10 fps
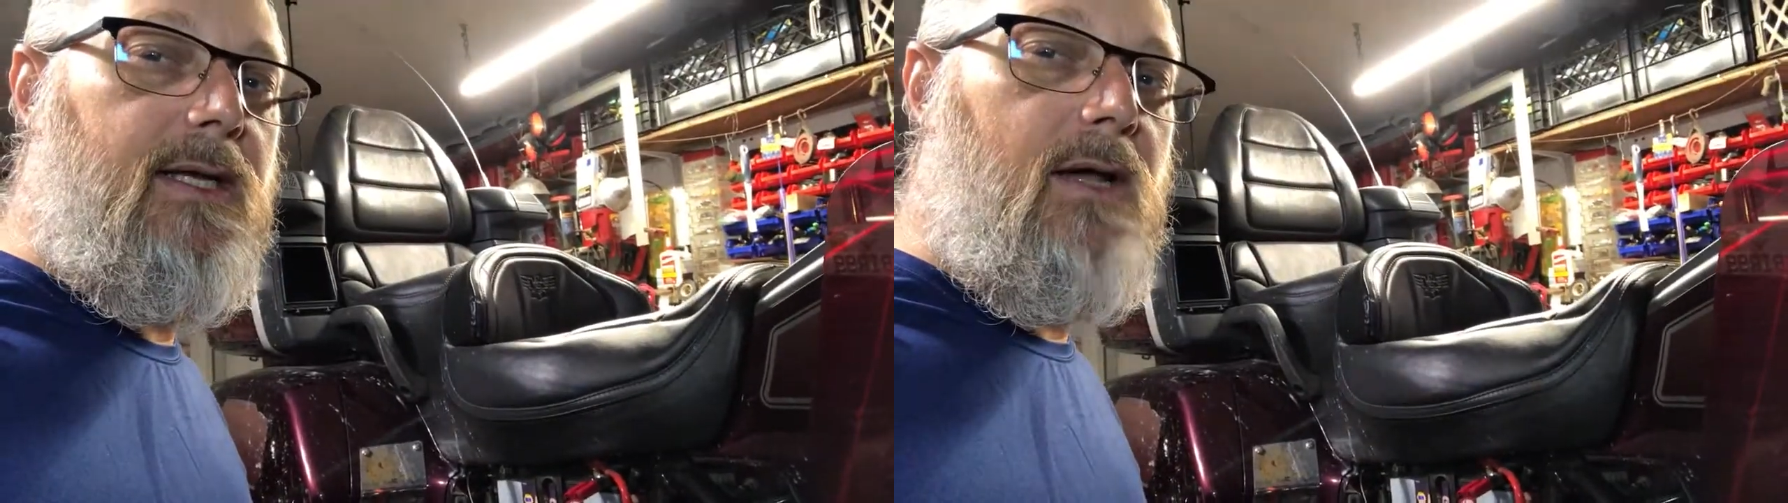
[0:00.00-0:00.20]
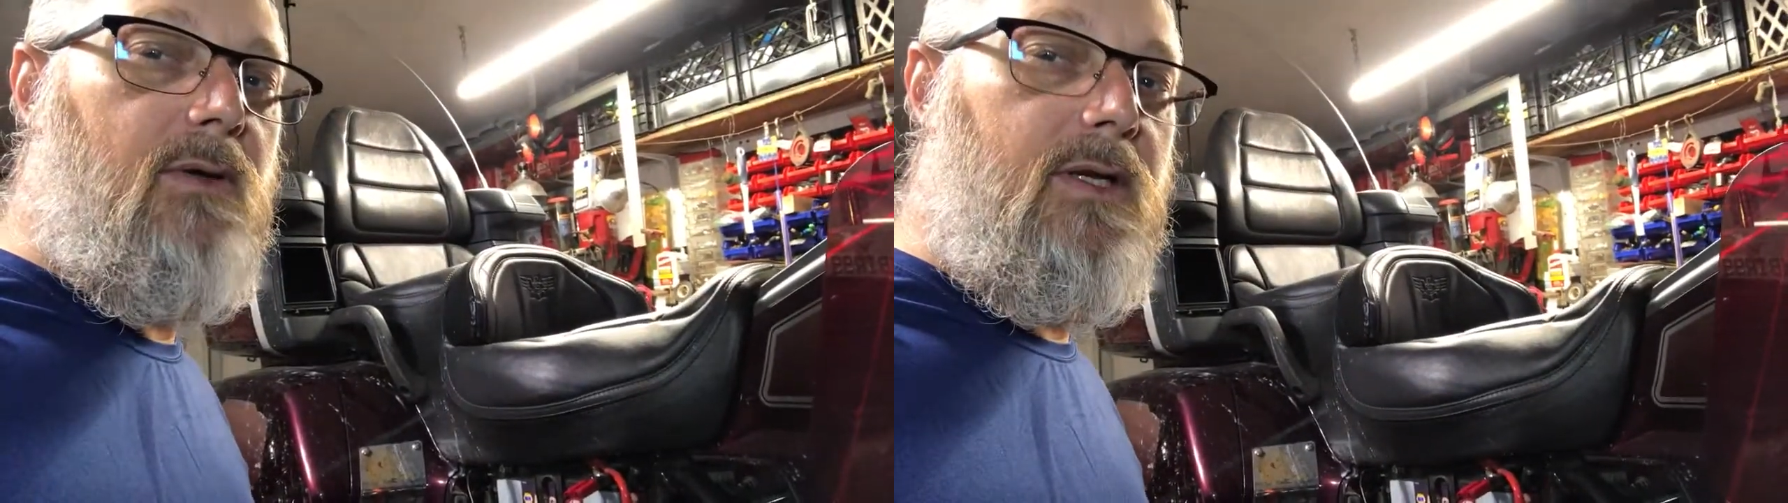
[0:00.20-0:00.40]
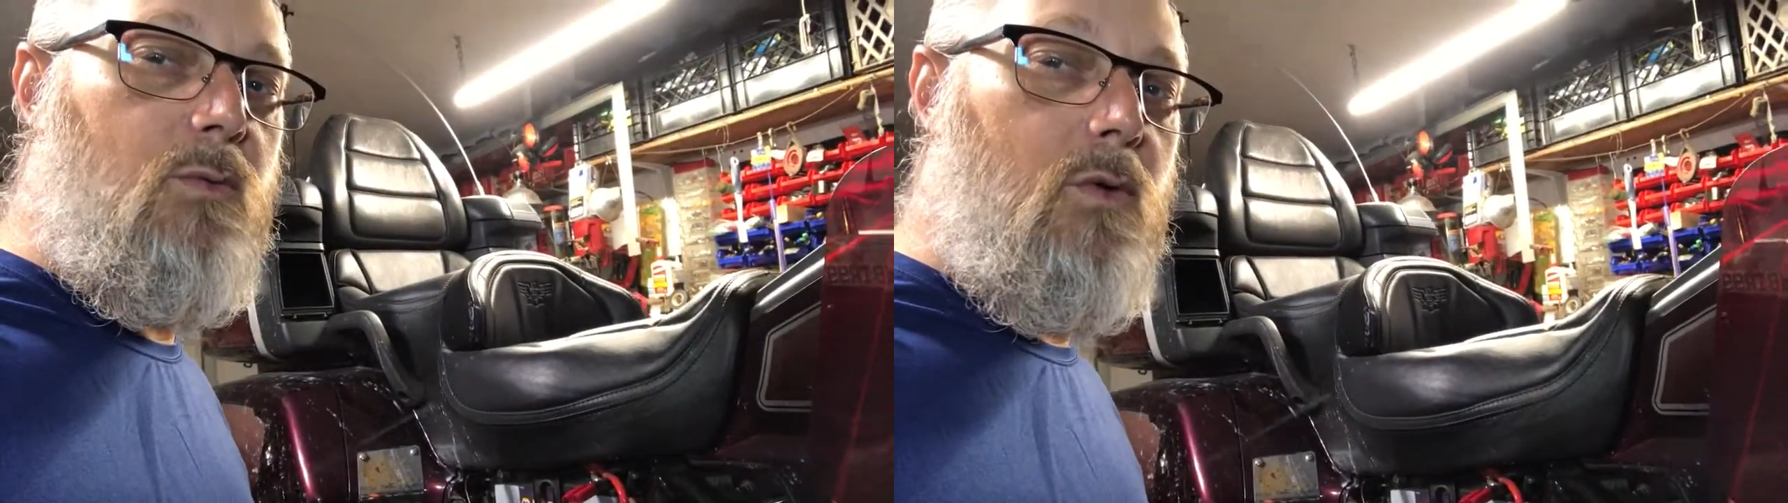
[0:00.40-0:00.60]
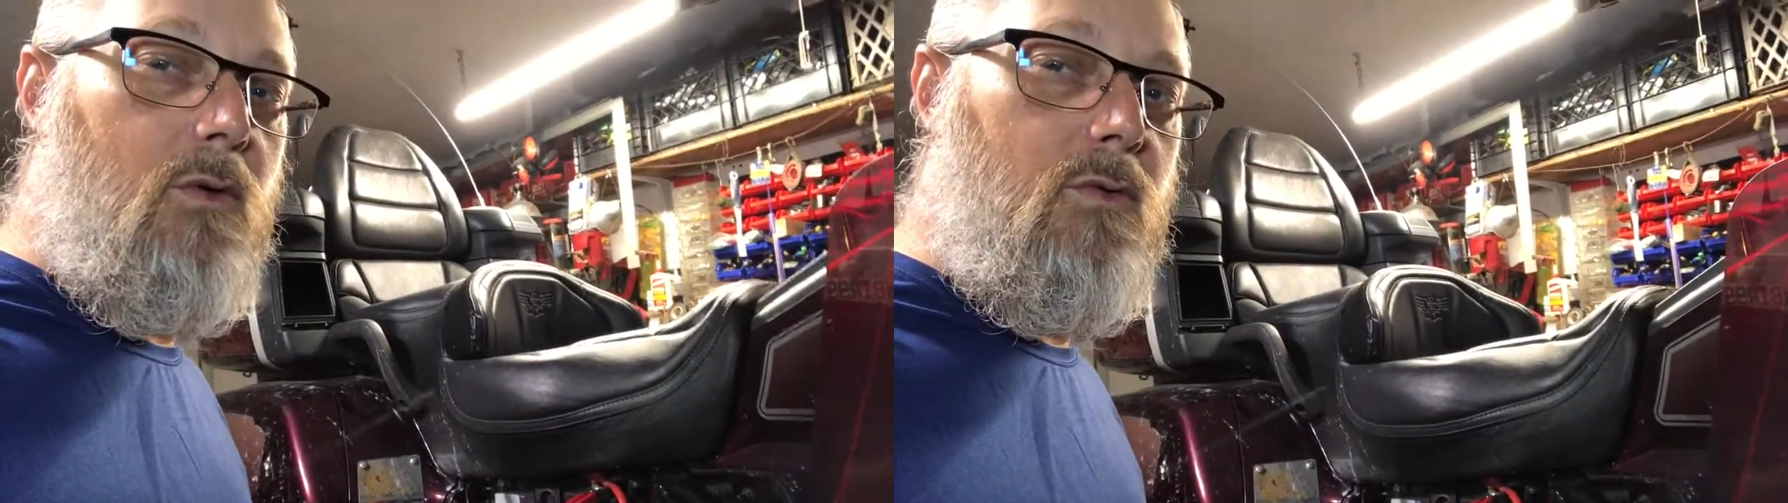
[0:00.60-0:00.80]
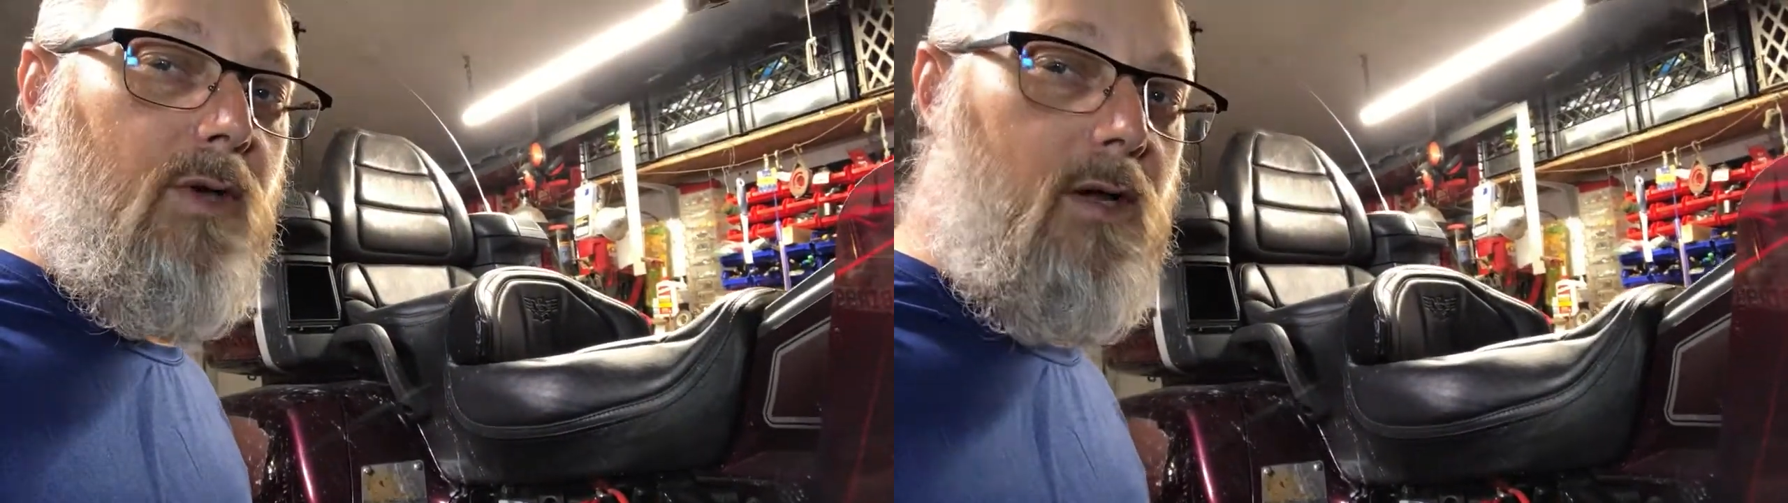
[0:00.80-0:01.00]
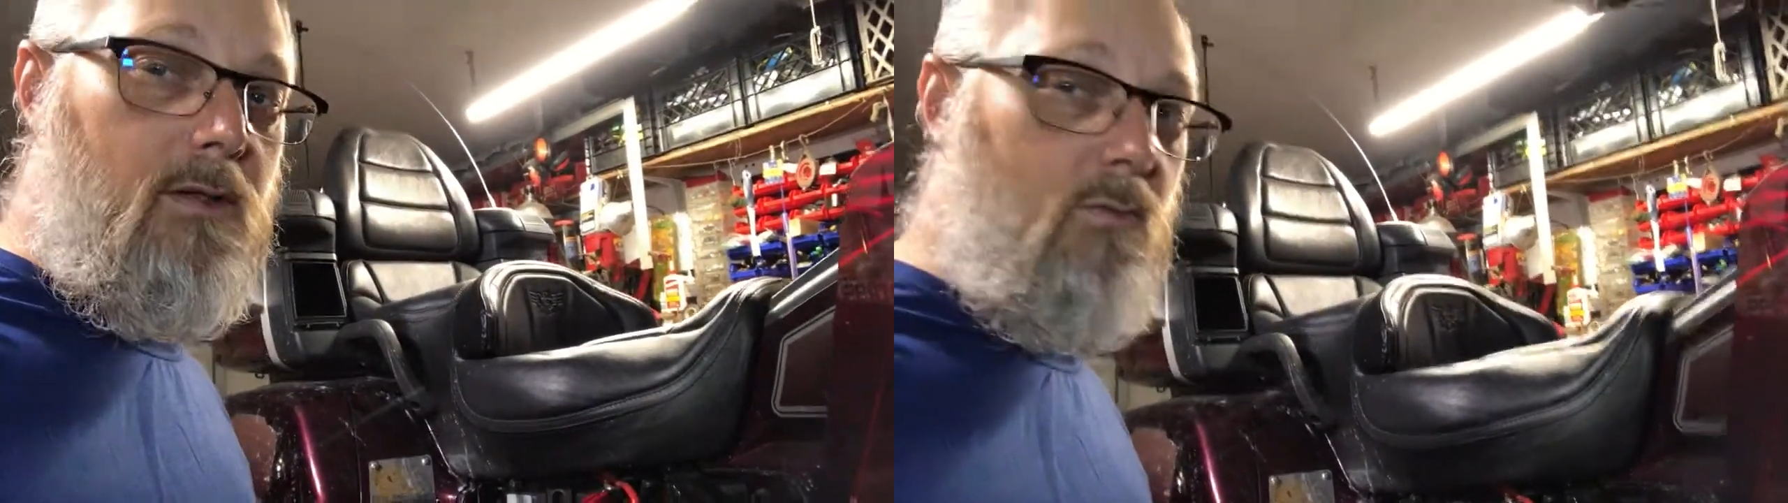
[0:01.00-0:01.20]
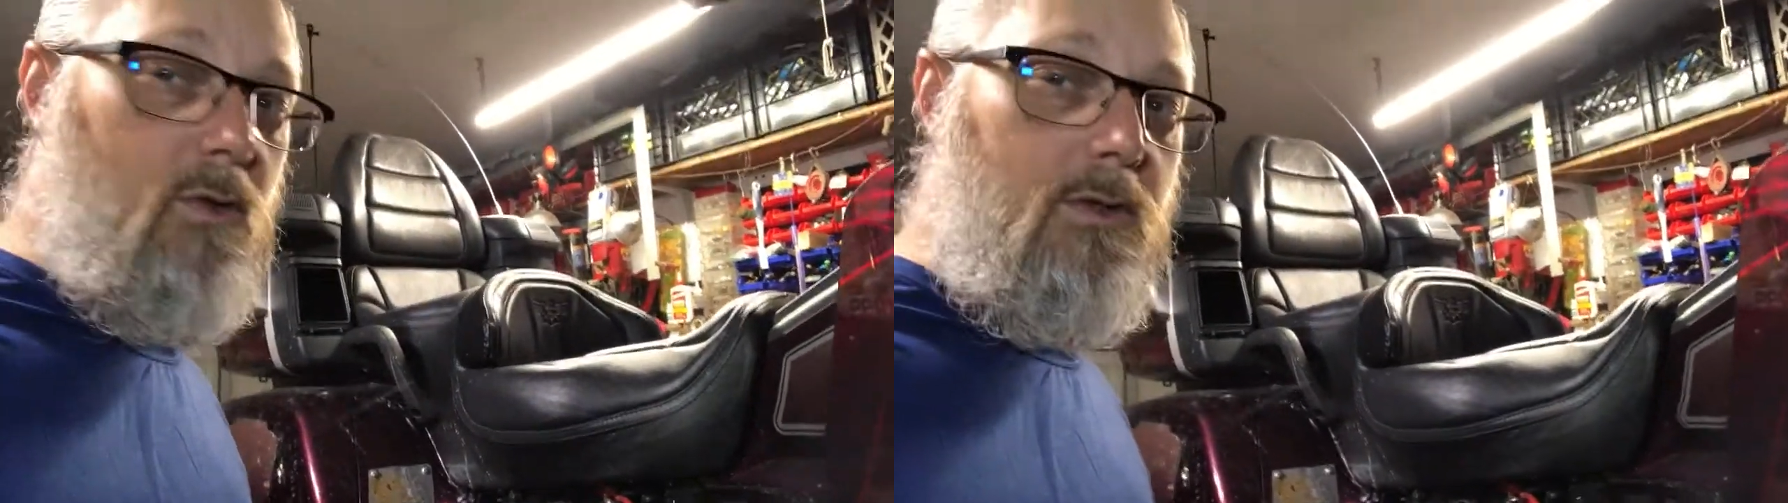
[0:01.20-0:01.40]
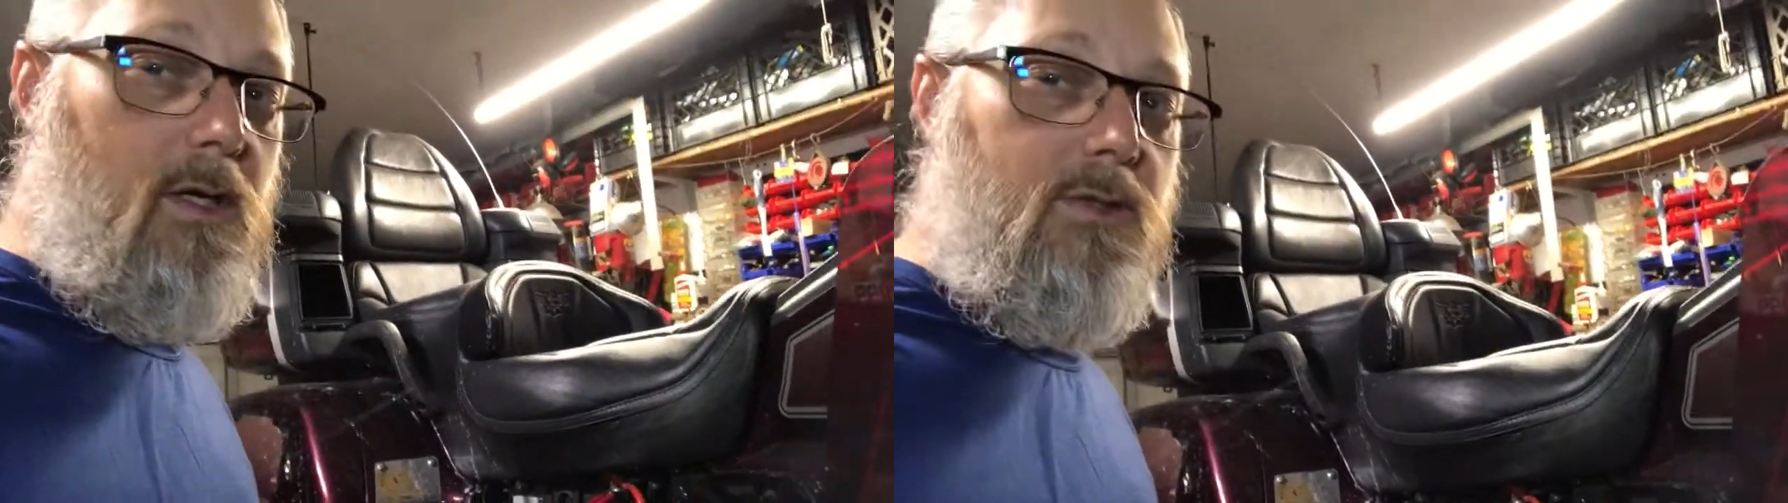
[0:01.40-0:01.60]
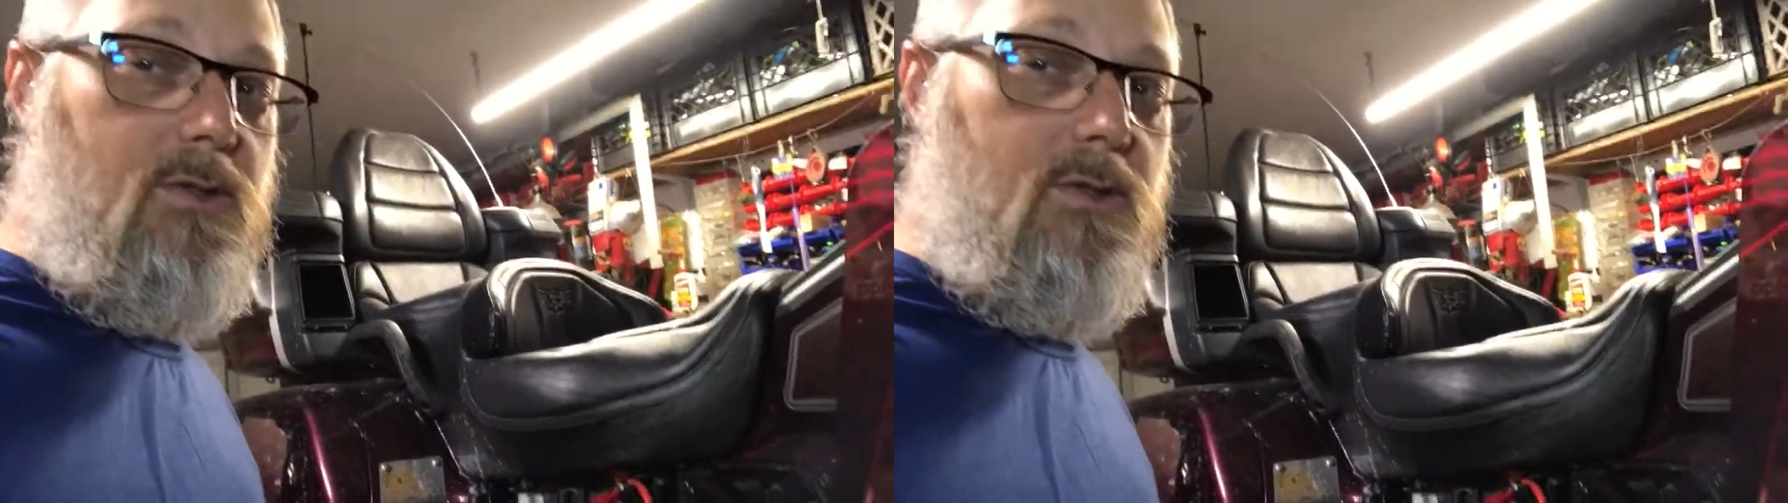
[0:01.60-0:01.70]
Now, it will not